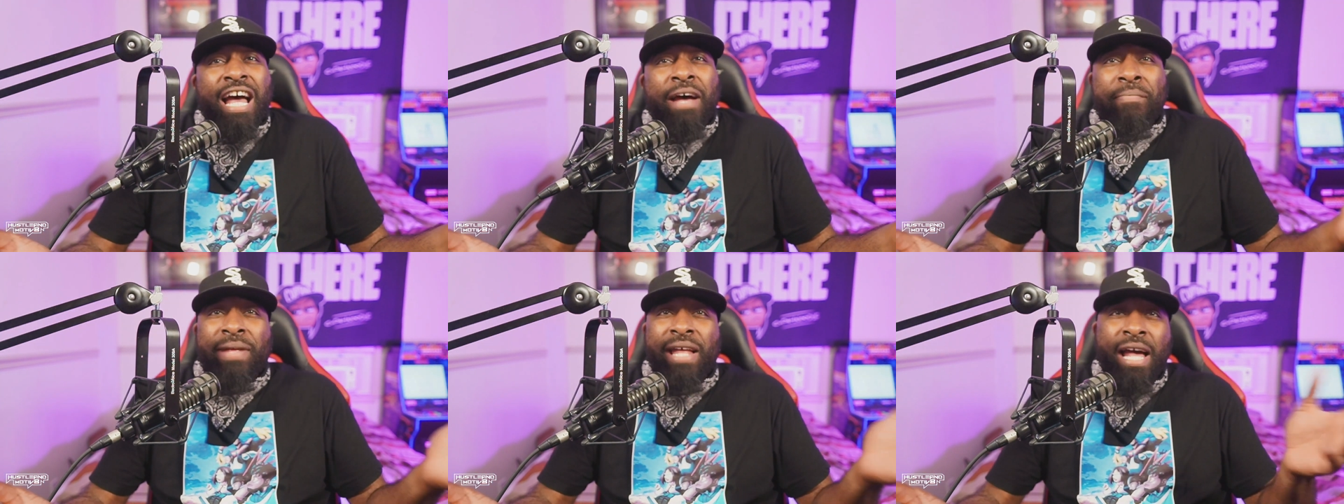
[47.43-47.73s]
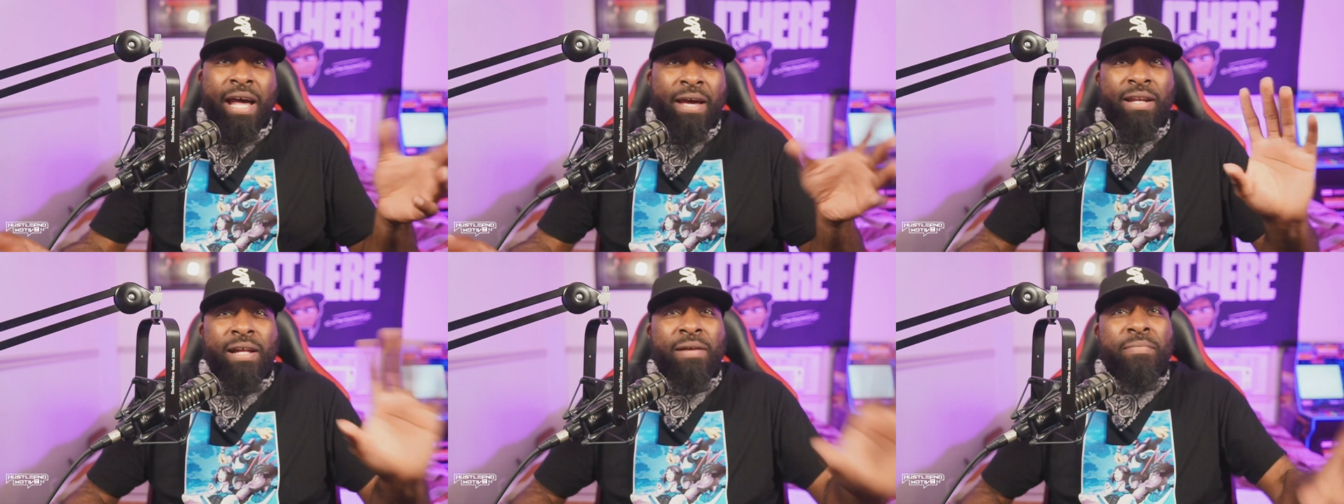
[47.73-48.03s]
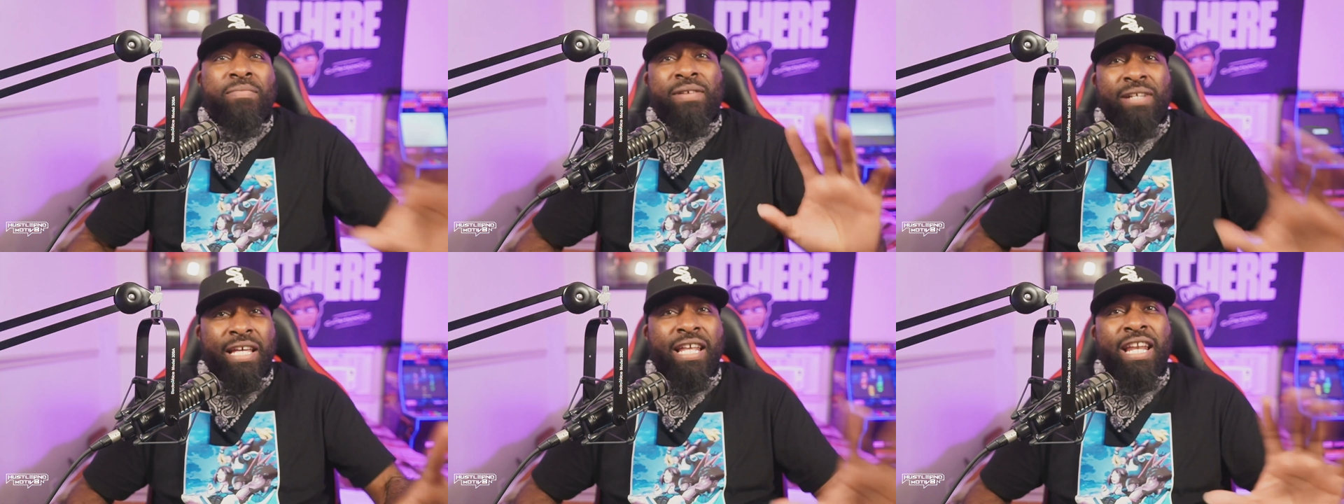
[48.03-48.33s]
and I'm
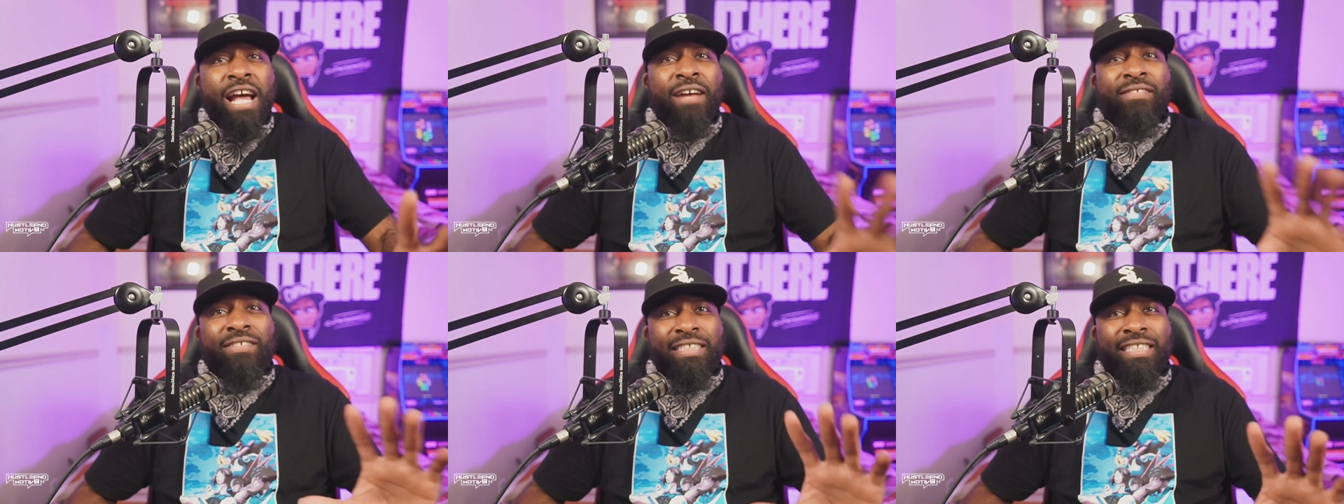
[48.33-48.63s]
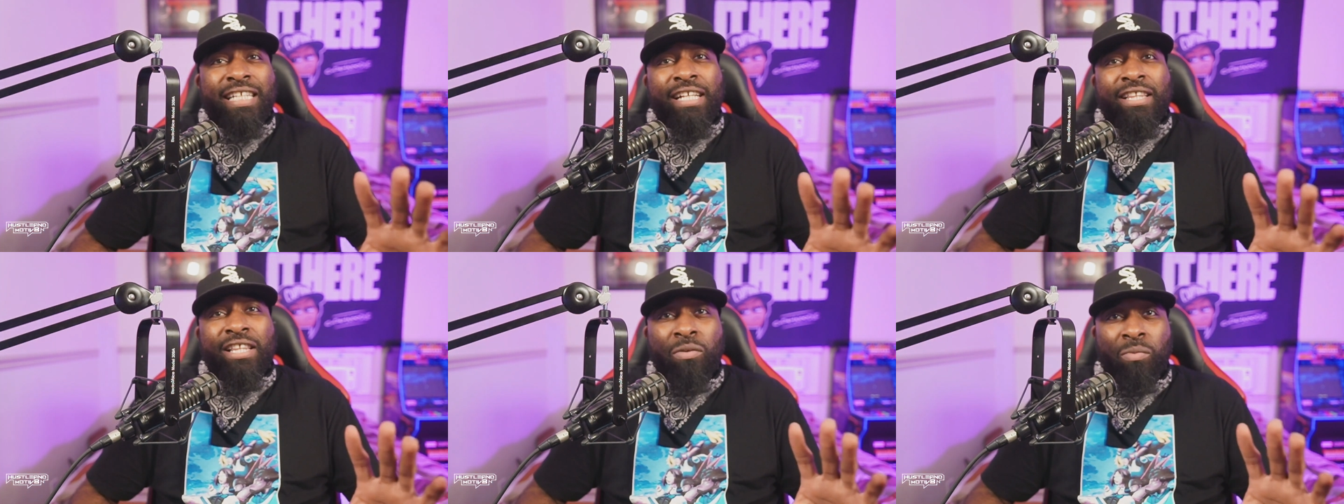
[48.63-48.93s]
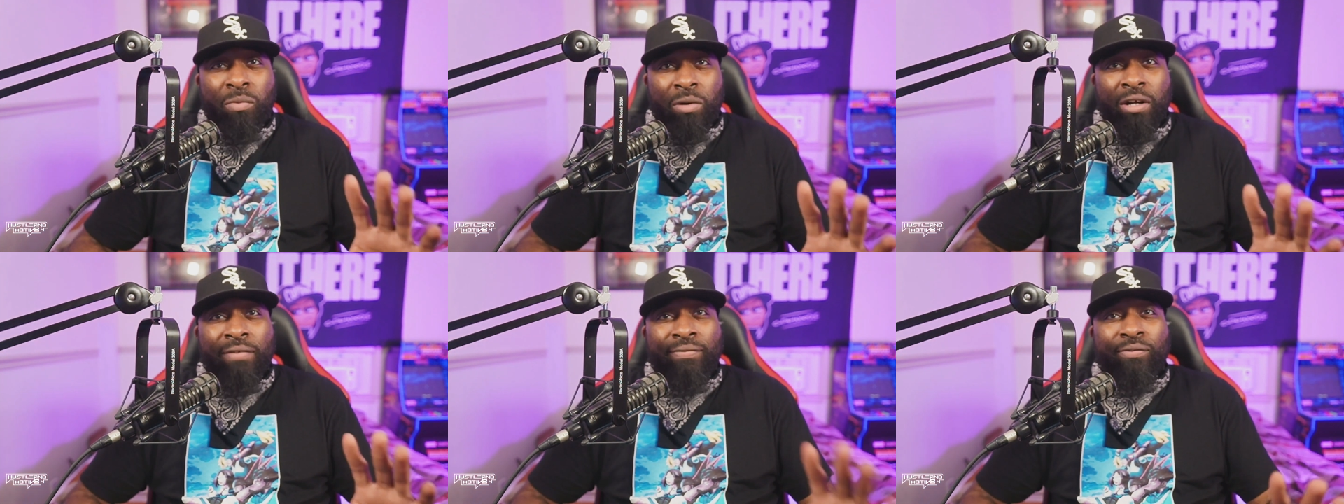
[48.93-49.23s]
gonna have to take their
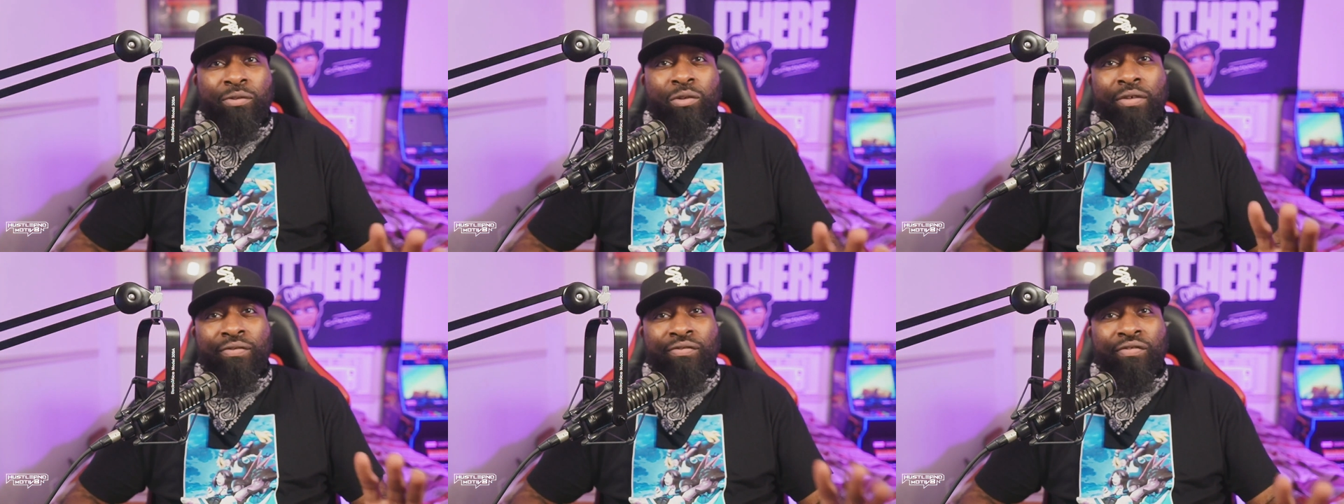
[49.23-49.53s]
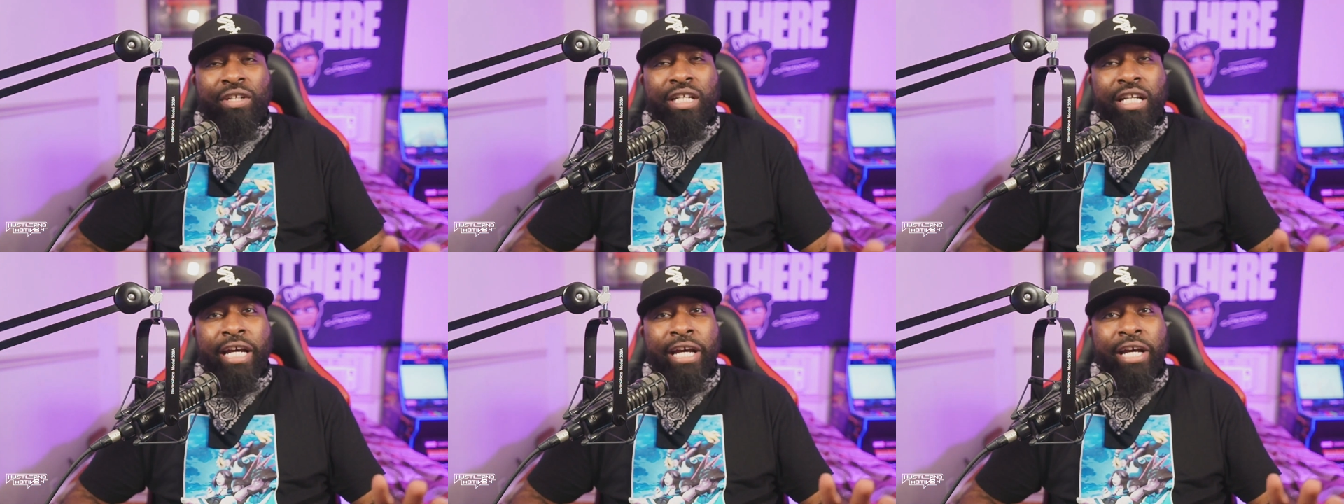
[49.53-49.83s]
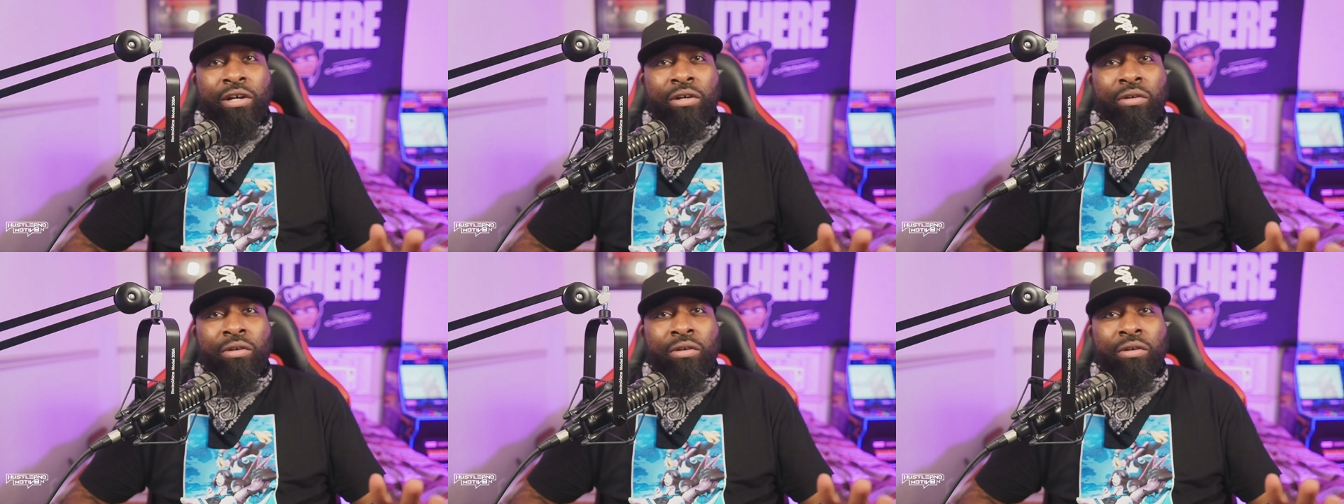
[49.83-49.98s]
word for it for now.